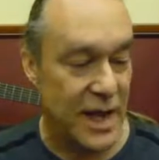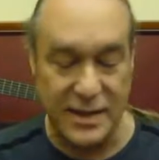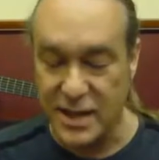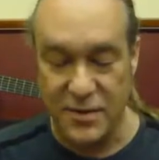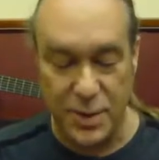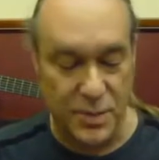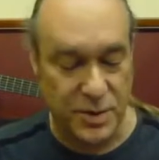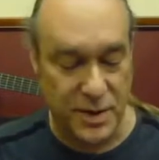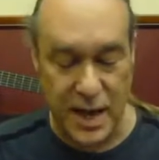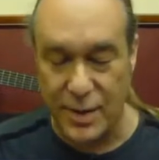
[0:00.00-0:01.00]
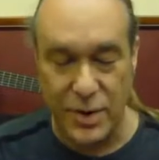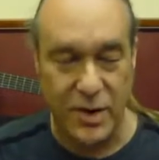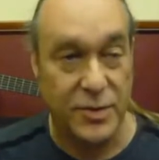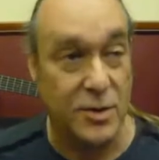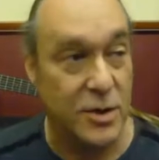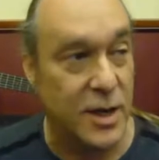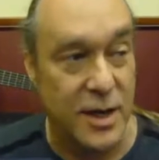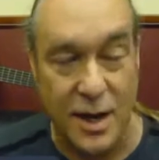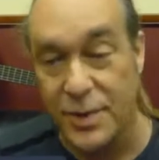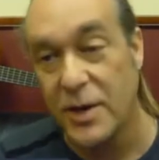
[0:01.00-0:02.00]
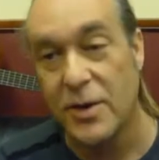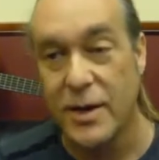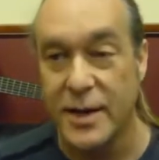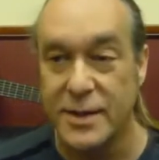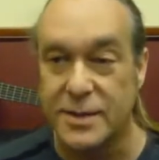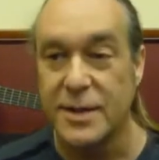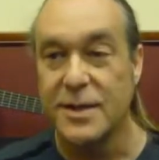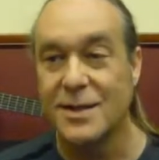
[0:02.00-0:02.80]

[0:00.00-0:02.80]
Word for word: right. I save people time. Don't even look it up. Here it is.